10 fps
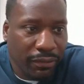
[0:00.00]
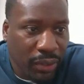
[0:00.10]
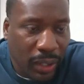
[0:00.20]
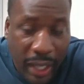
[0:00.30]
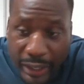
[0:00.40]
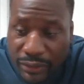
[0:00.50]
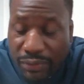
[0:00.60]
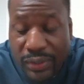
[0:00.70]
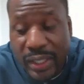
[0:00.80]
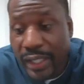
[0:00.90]

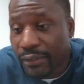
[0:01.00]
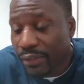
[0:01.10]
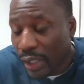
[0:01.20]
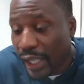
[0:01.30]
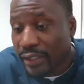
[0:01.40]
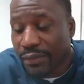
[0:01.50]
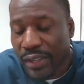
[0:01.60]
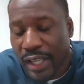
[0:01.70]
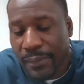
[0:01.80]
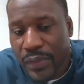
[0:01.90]

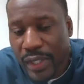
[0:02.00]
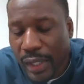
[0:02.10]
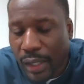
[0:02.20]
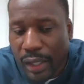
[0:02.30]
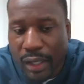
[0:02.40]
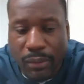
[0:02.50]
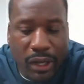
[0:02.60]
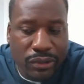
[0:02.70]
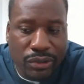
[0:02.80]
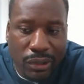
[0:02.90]
philosophy.
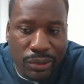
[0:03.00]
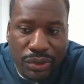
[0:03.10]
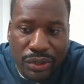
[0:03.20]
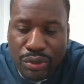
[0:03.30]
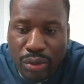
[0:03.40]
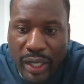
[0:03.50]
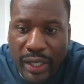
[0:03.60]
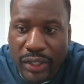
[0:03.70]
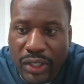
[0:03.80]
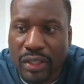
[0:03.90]
Also just
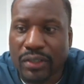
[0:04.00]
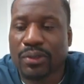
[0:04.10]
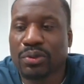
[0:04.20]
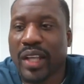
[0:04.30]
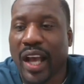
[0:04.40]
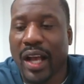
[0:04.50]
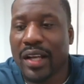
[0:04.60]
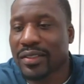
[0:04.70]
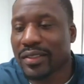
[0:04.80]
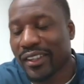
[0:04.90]
trying to get those
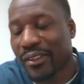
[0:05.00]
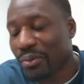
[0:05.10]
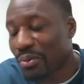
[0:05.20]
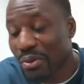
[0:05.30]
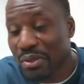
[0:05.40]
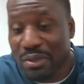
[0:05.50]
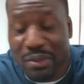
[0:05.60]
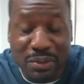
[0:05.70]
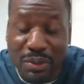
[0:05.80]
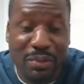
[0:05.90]
guys, you know, doing
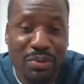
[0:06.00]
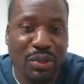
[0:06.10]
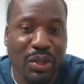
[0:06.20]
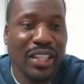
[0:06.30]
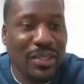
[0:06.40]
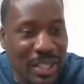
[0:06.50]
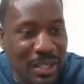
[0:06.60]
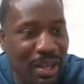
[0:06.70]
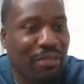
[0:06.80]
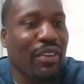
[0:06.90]
Zooms with them so they can see
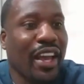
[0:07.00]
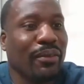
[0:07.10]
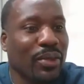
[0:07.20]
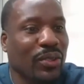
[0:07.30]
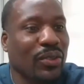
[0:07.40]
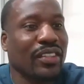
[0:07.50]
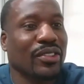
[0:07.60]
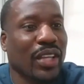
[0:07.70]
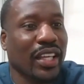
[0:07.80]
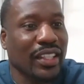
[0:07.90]
my family,
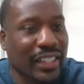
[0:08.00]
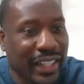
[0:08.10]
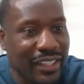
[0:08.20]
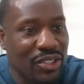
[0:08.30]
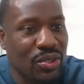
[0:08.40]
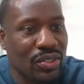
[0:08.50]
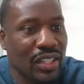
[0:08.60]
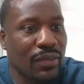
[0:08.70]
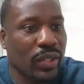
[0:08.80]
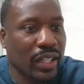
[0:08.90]
so they can kind of just
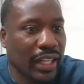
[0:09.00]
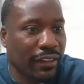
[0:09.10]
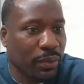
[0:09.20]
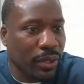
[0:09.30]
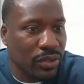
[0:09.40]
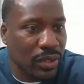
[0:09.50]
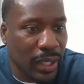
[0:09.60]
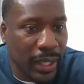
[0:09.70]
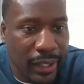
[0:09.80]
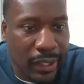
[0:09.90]
see what kind of person
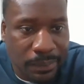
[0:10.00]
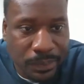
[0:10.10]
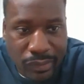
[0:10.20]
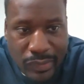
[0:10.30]
I am.